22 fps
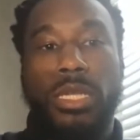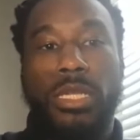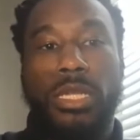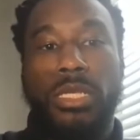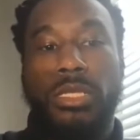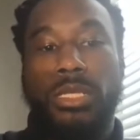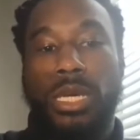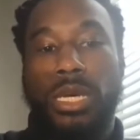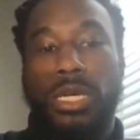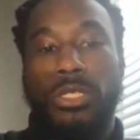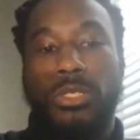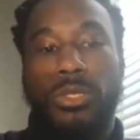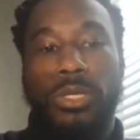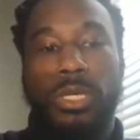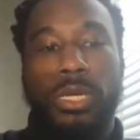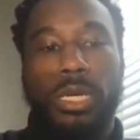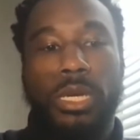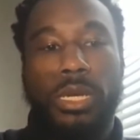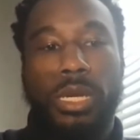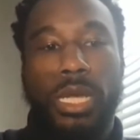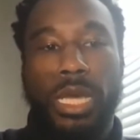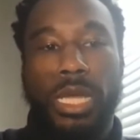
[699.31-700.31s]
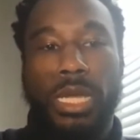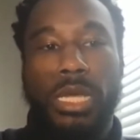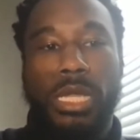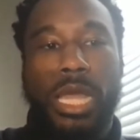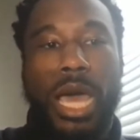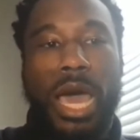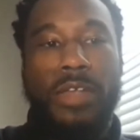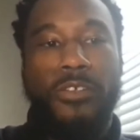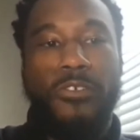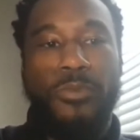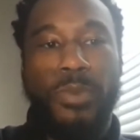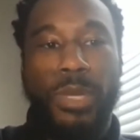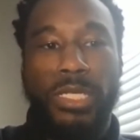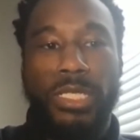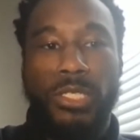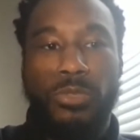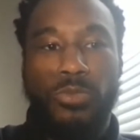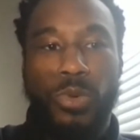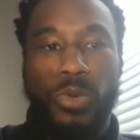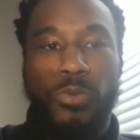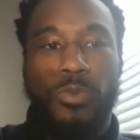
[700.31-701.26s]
this country and in a lot of places,